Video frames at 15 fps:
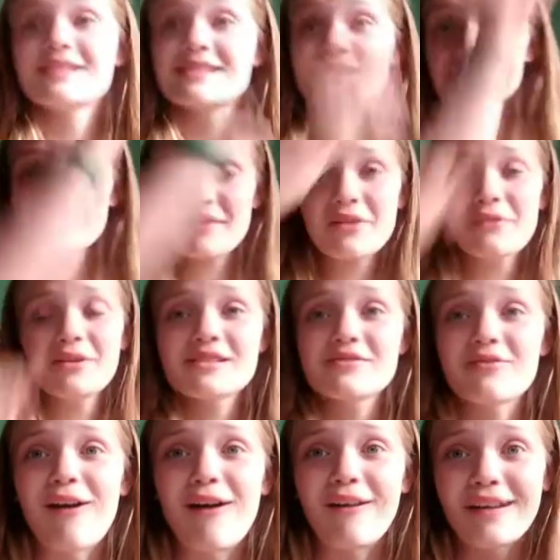Something was
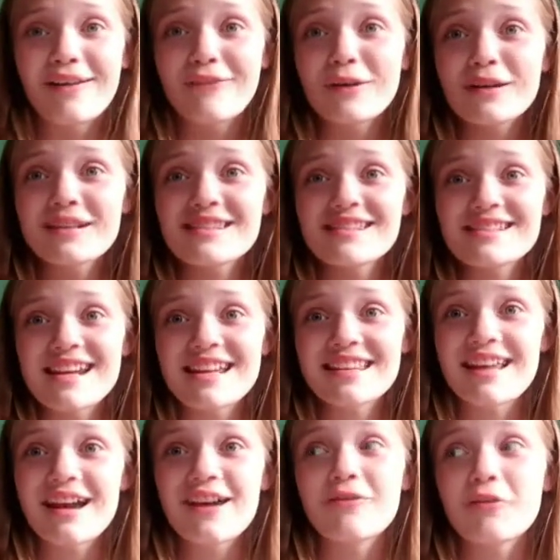wrong. If it had stayed
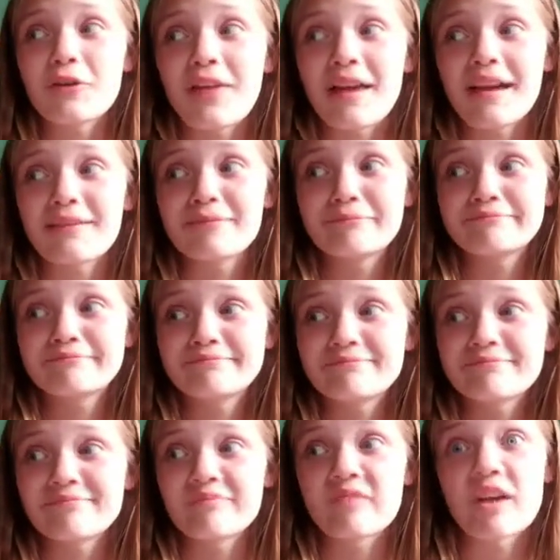there for like
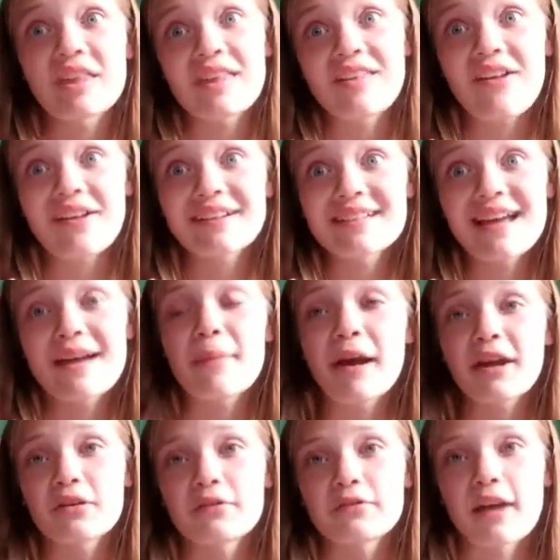really long time, I
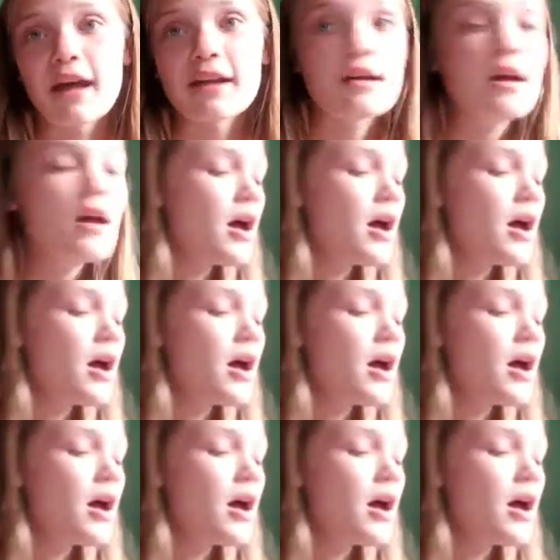could have died.